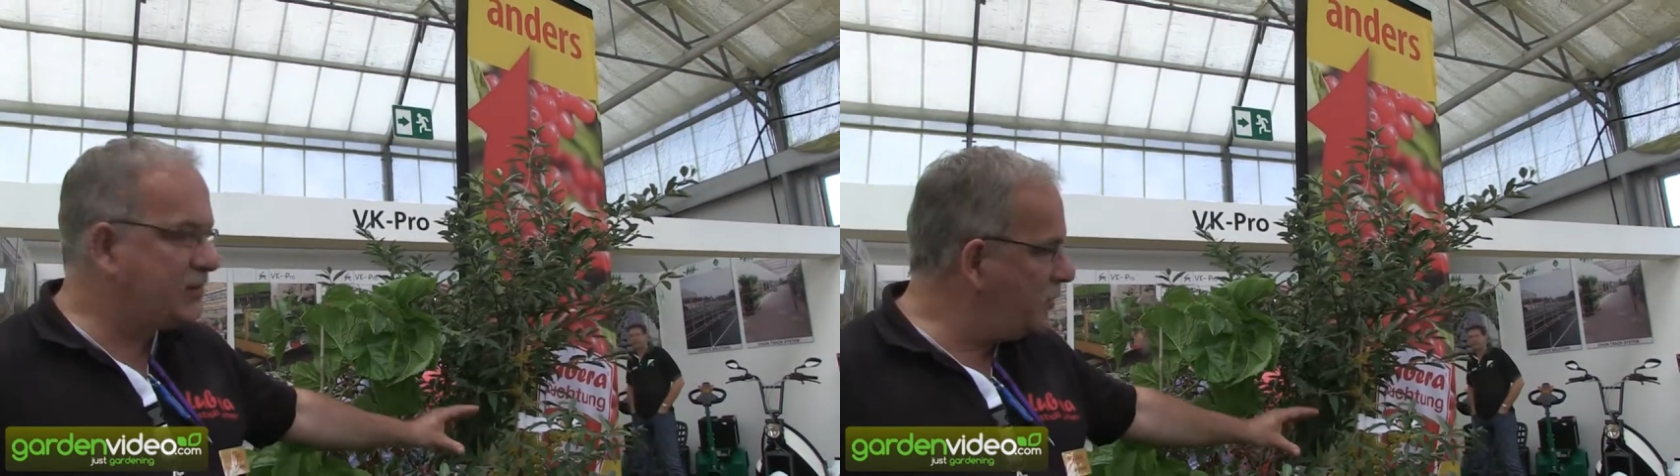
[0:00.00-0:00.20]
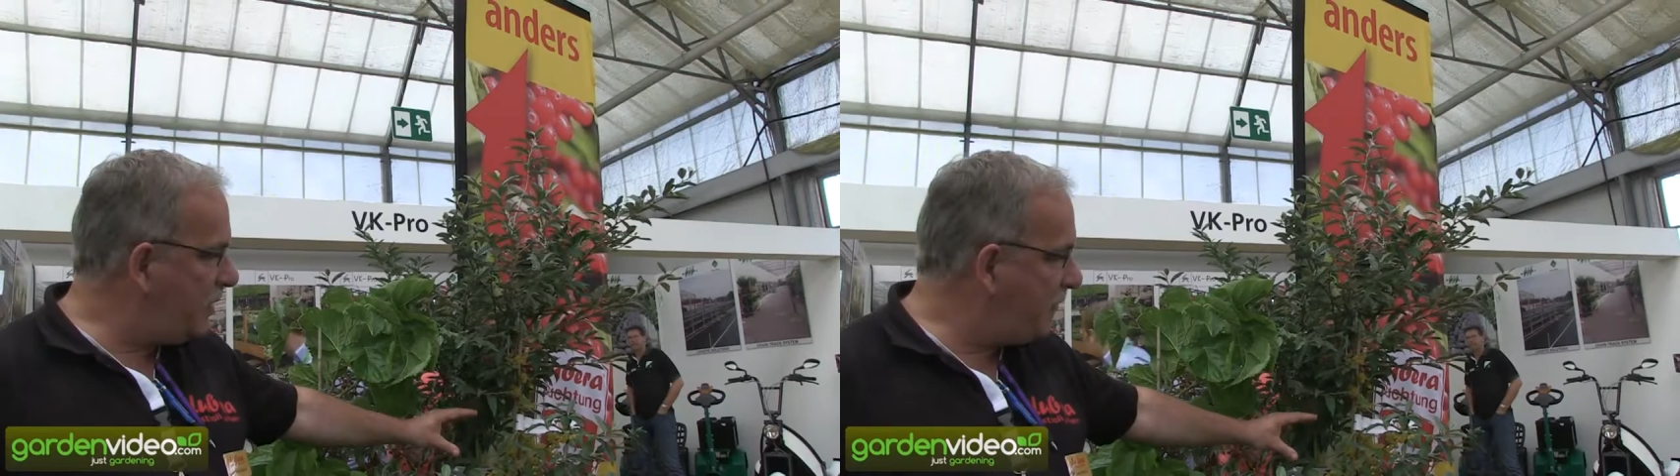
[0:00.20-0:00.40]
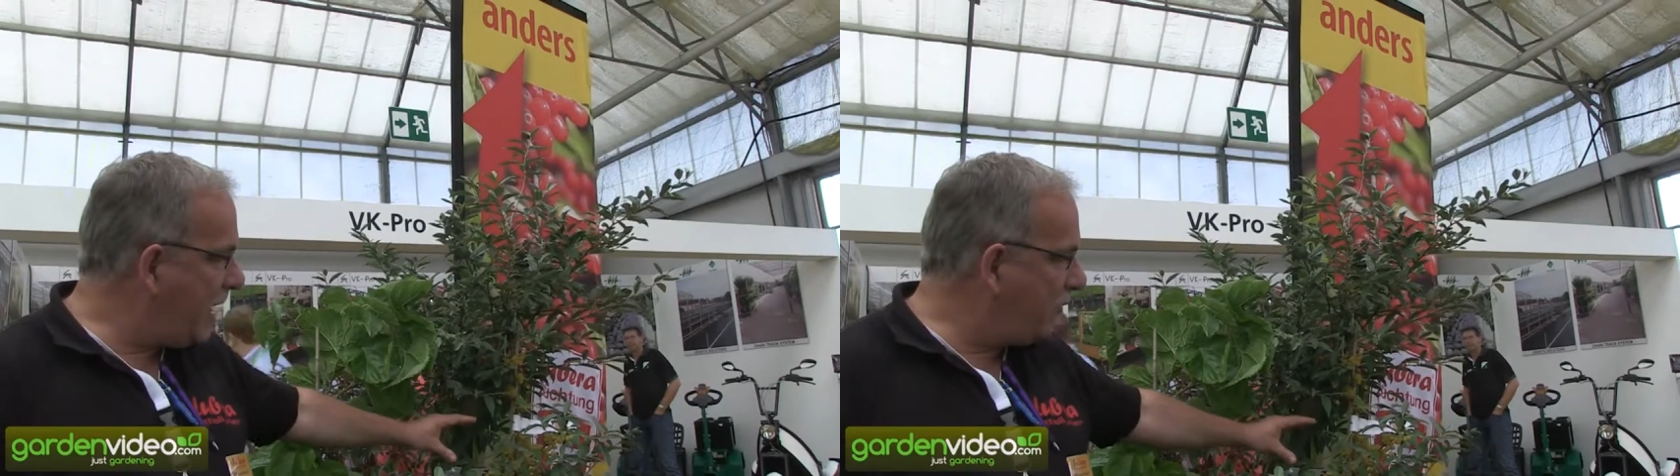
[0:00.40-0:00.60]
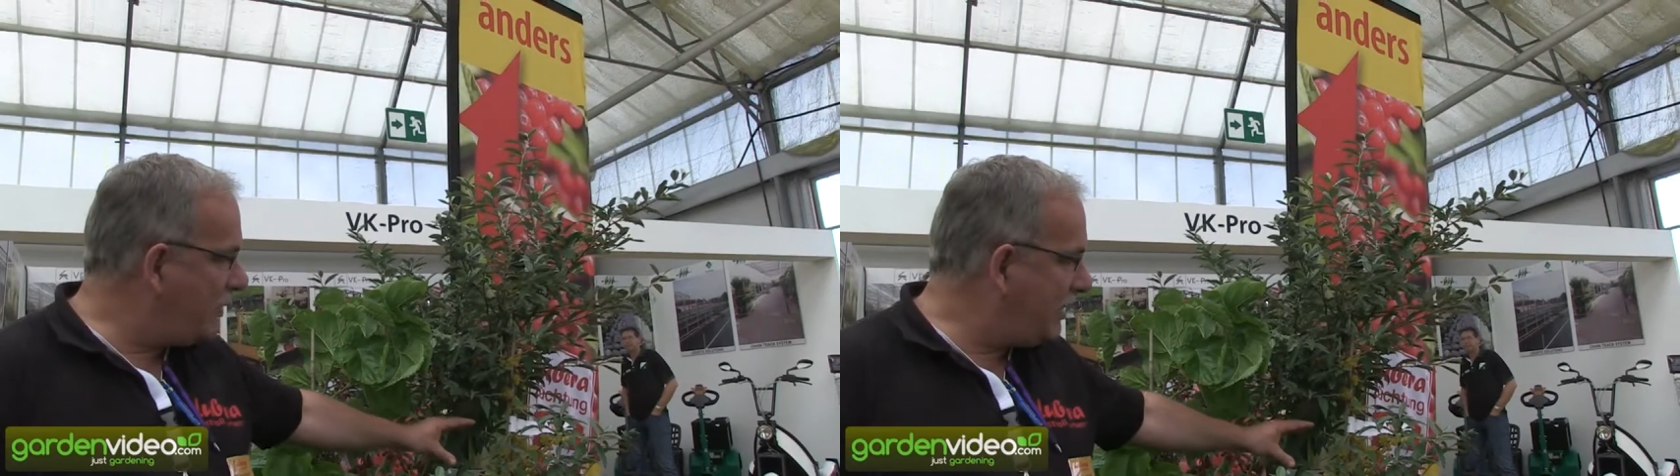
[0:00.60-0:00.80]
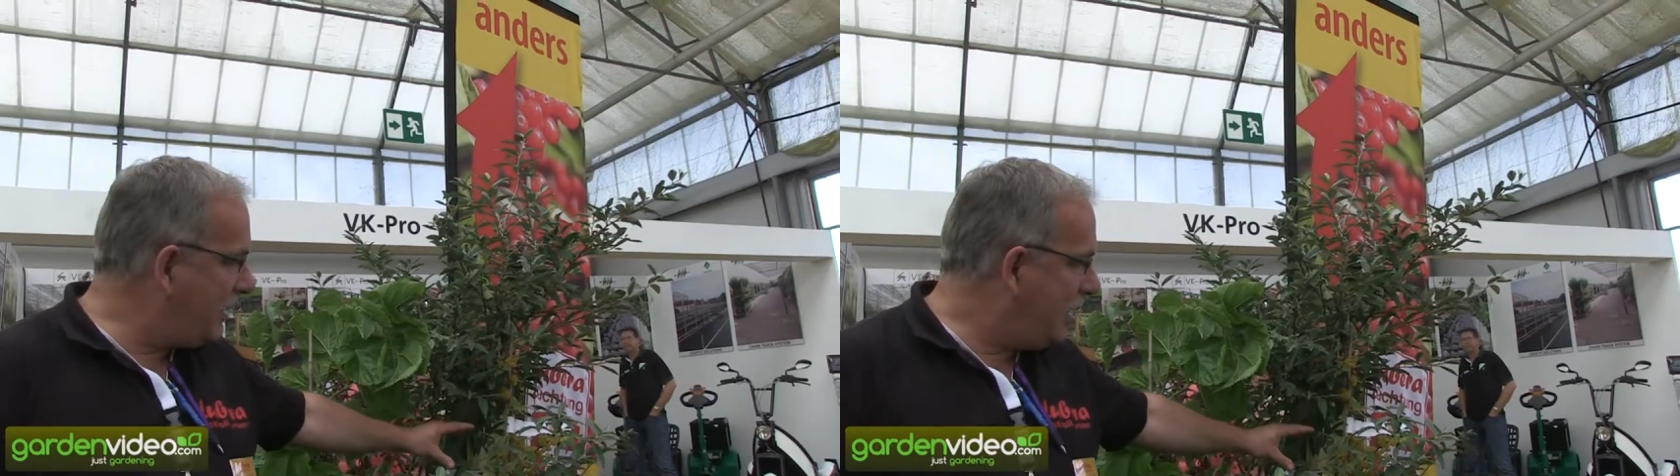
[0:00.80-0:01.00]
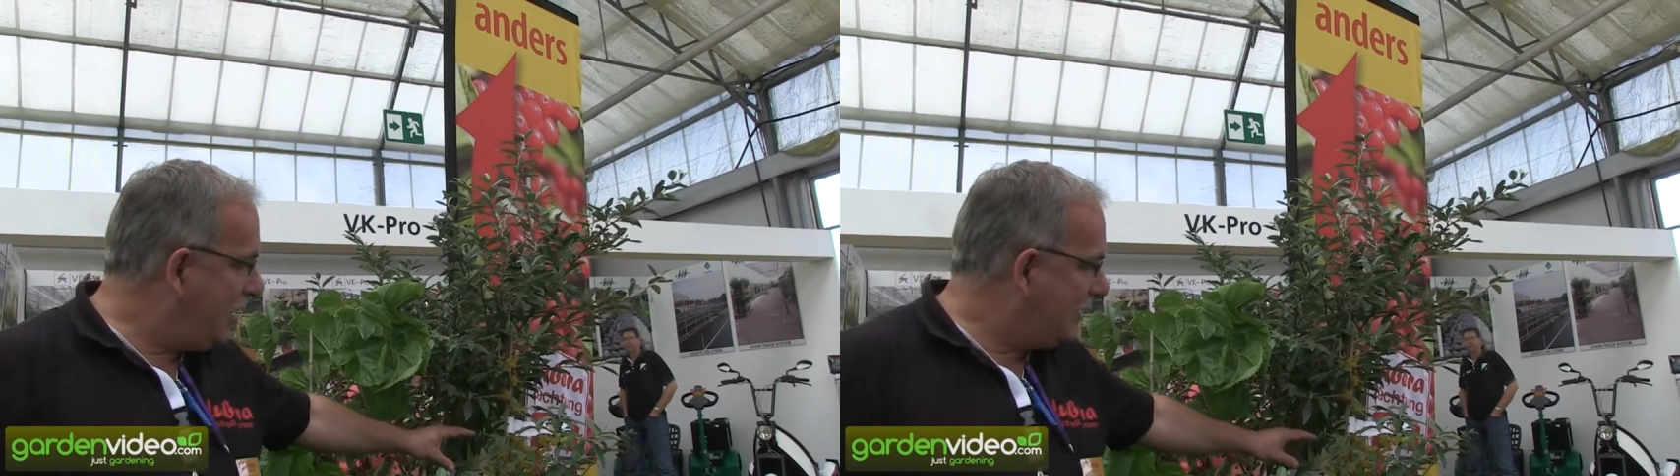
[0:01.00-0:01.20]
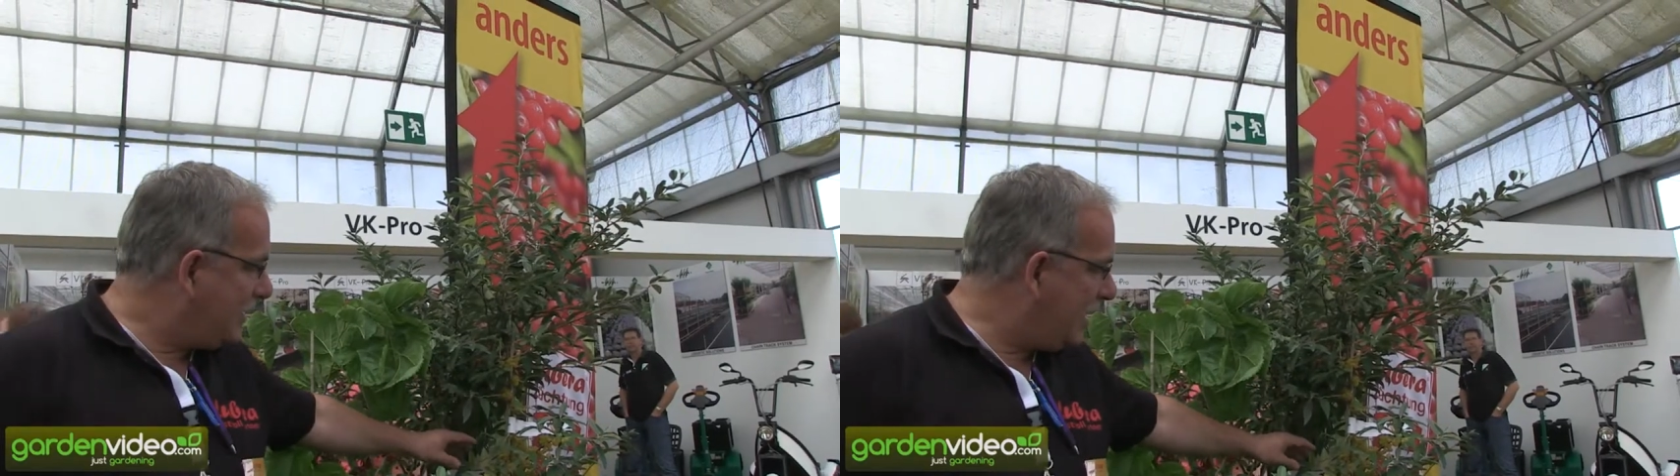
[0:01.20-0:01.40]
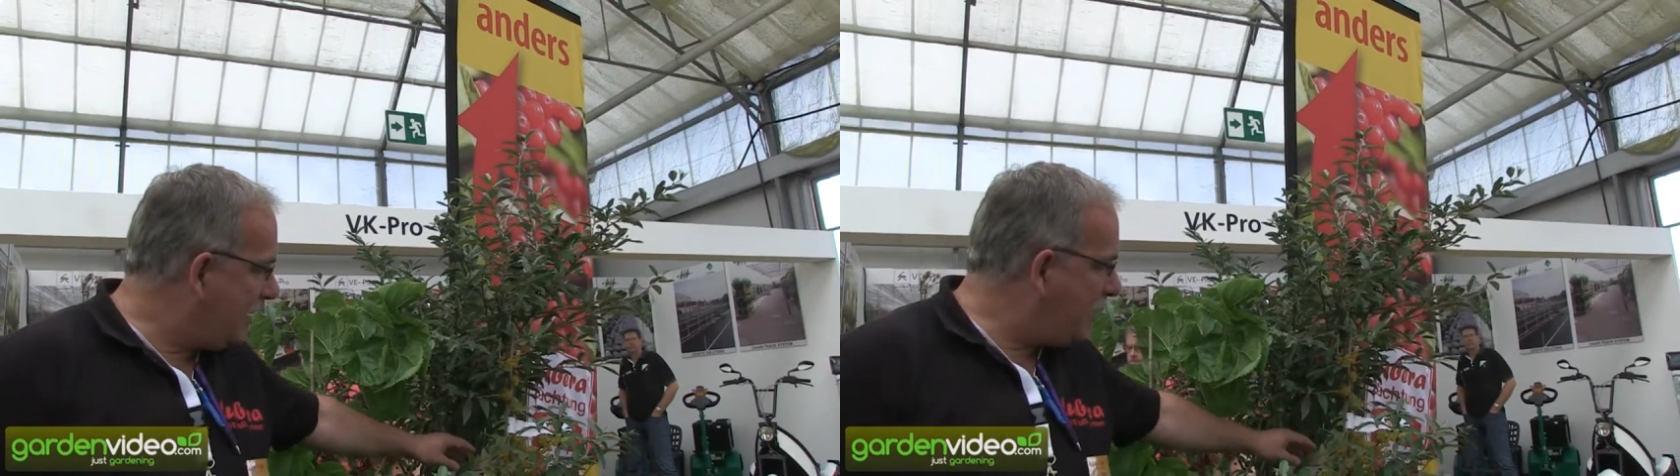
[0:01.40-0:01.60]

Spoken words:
So we have already done